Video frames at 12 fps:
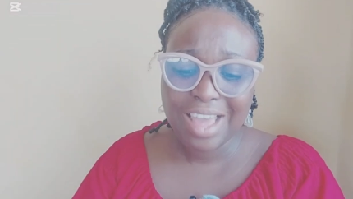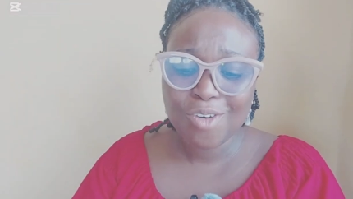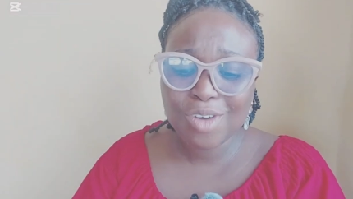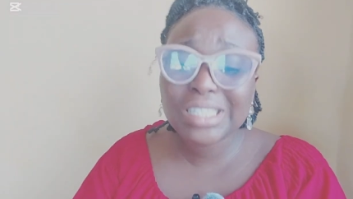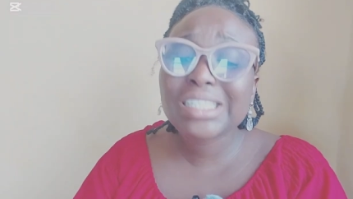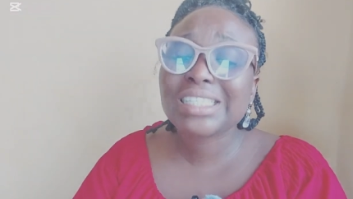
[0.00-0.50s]

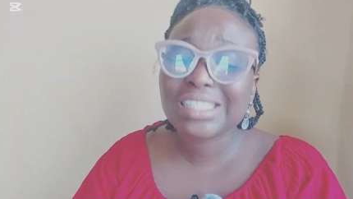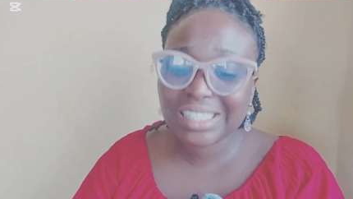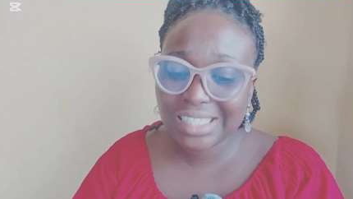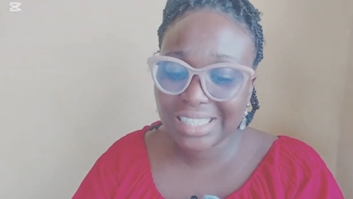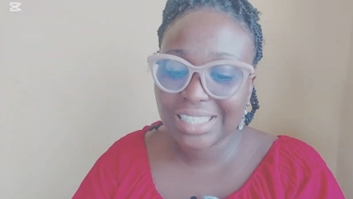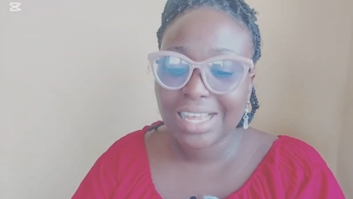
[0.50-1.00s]
What is
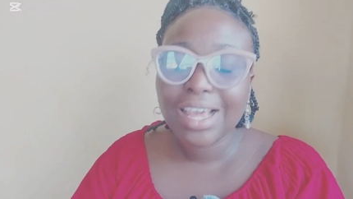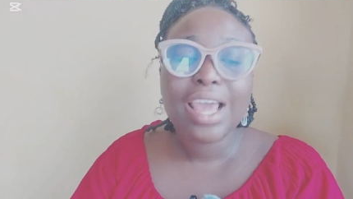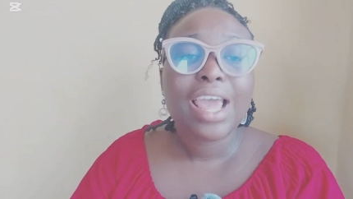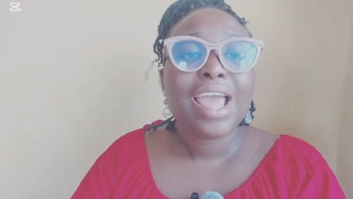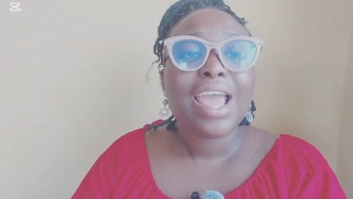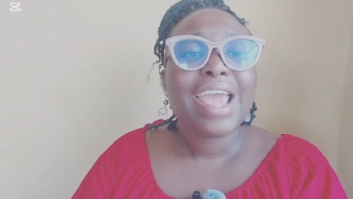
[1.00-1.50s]

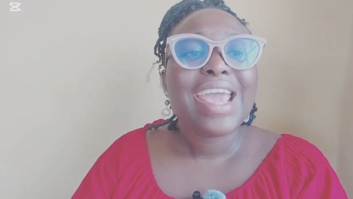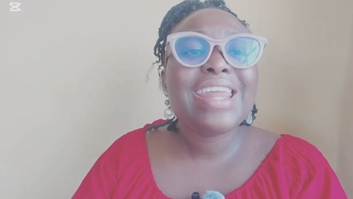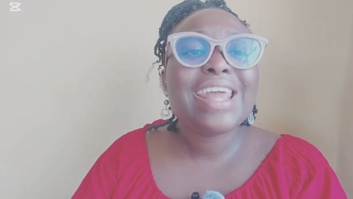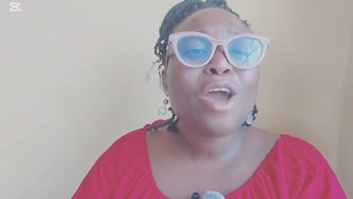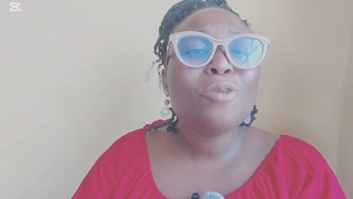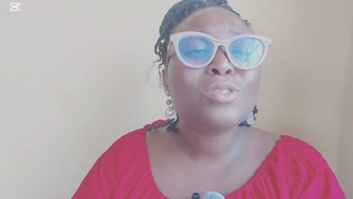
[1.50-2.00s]
it?
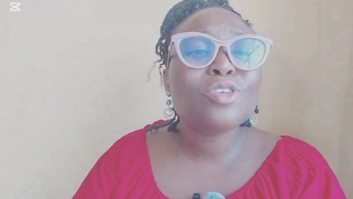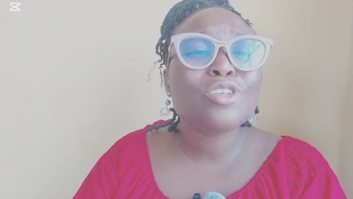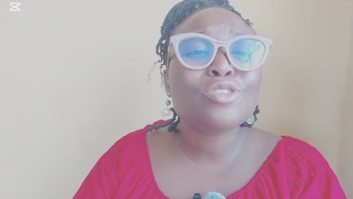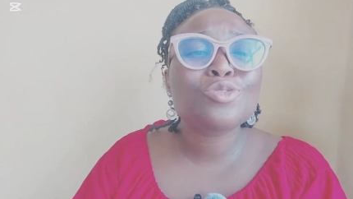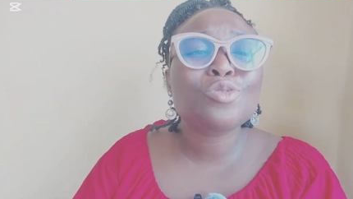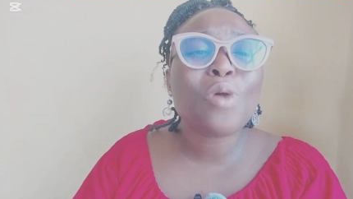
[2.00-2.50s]
It helps
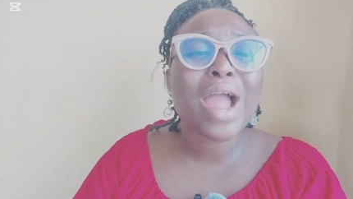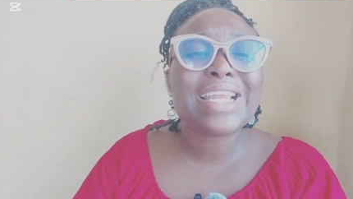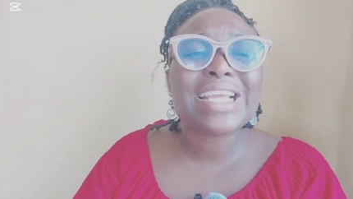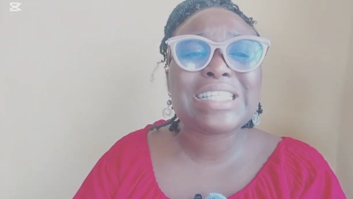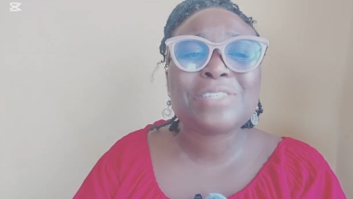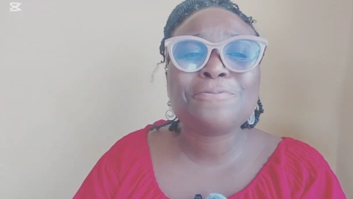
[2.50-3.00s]
us to
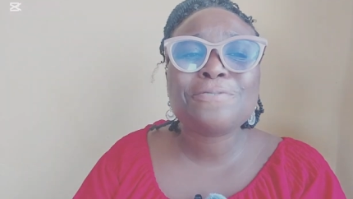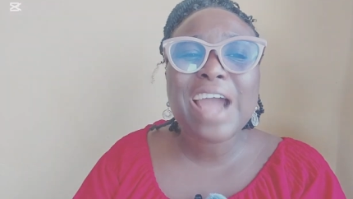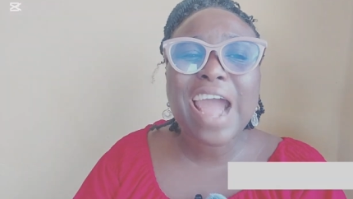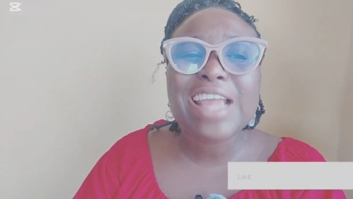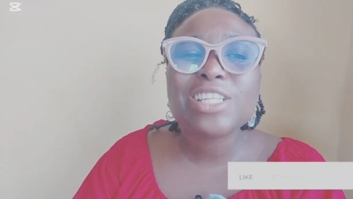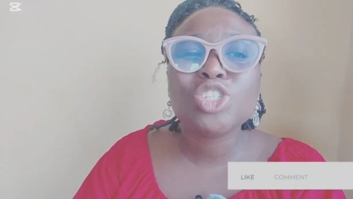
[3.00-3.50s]

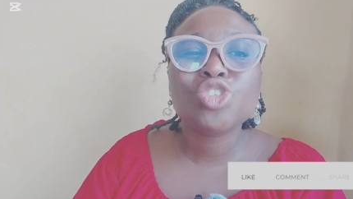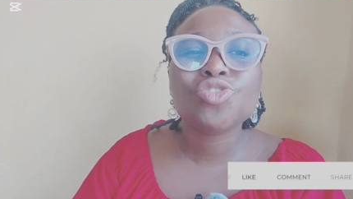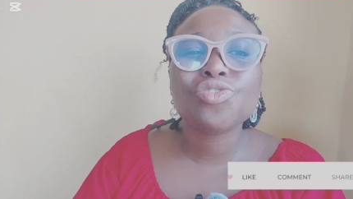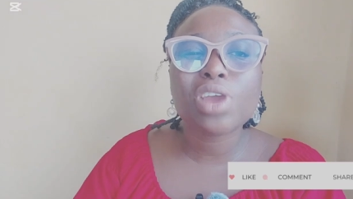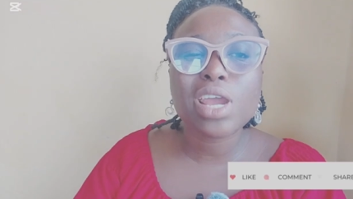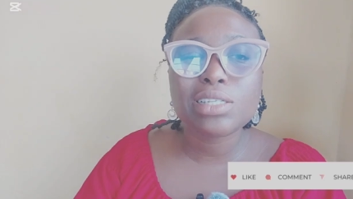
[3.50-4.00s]
identify
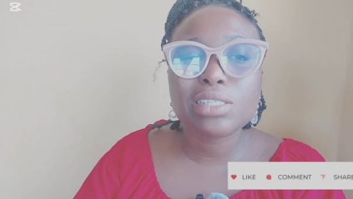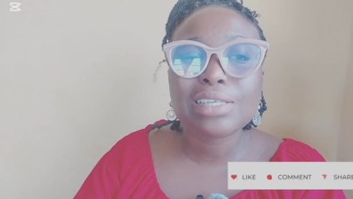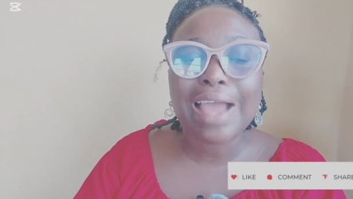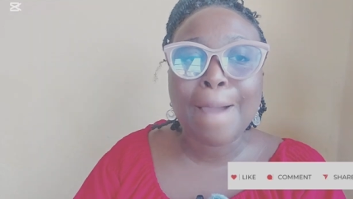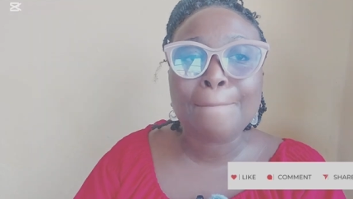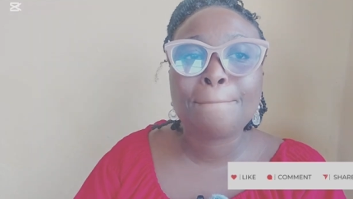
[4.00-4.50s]

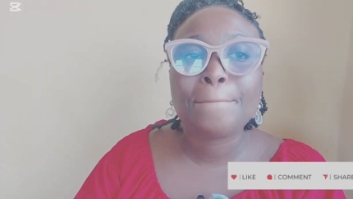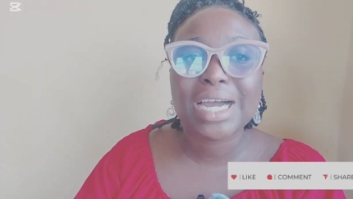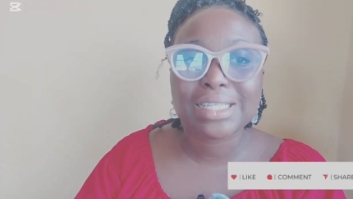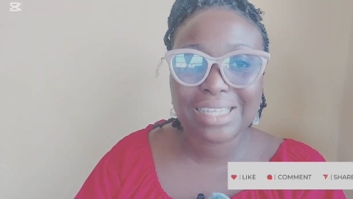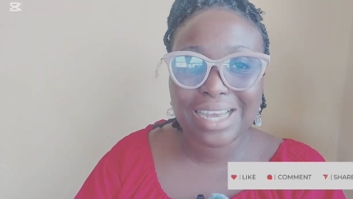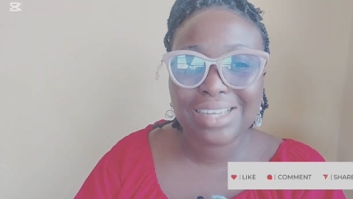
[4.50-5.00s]
trends and
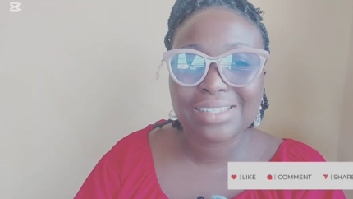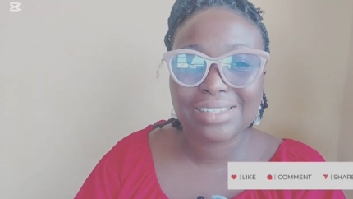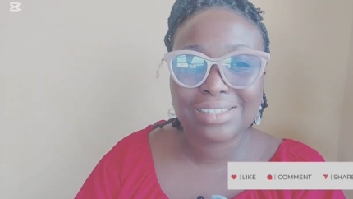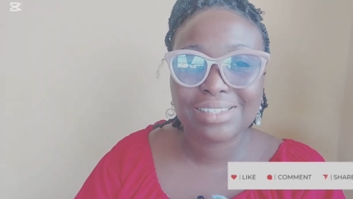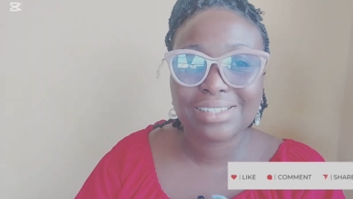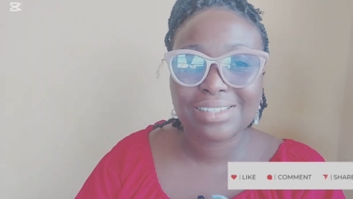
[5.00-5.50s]

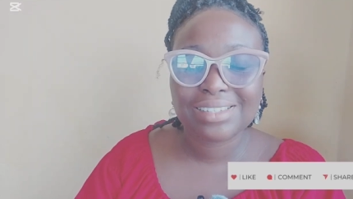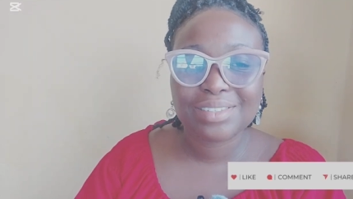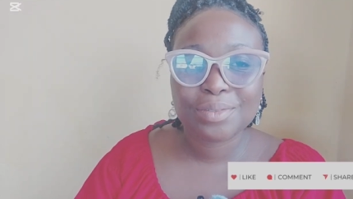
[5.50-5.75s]
patterns.